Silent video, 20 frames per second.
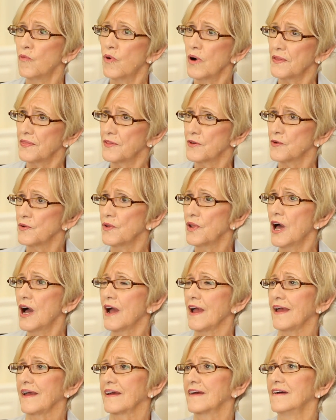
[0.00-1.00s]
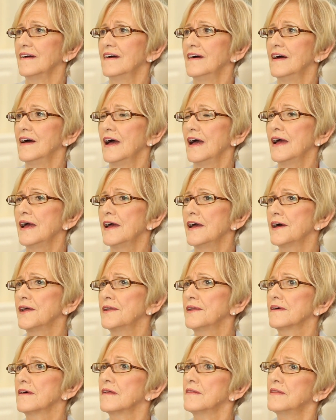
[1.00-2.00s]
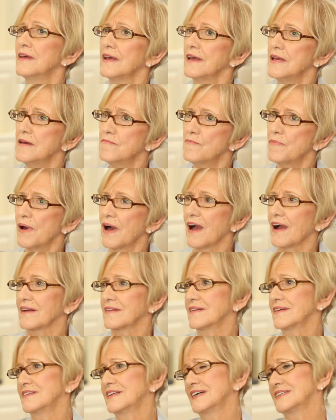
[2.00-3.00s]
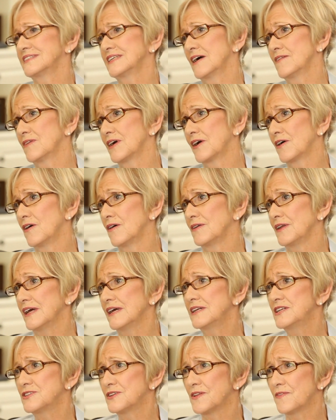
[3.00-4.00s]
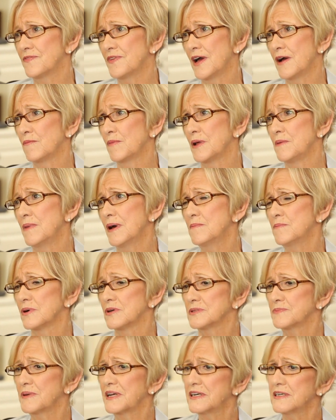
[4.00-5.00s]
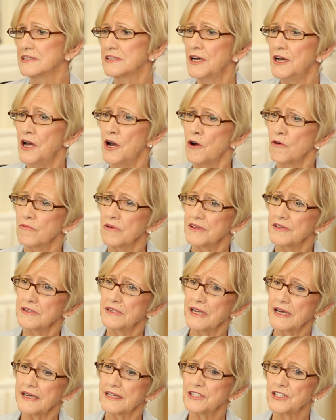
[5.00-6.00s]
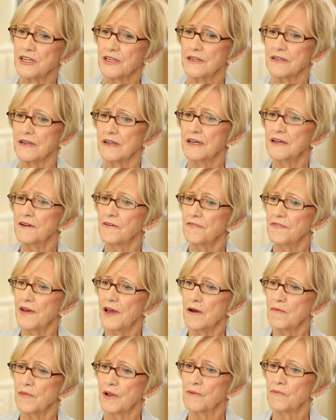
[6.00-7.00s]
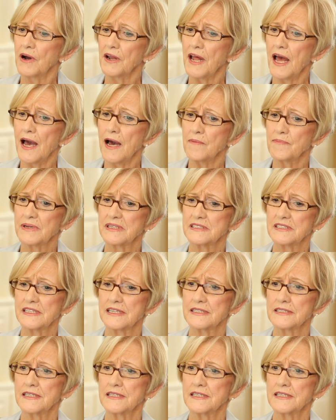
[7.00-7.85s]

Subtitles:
what they're like and the impact that that's having on each of the family members. Because with addiction in a family, what happens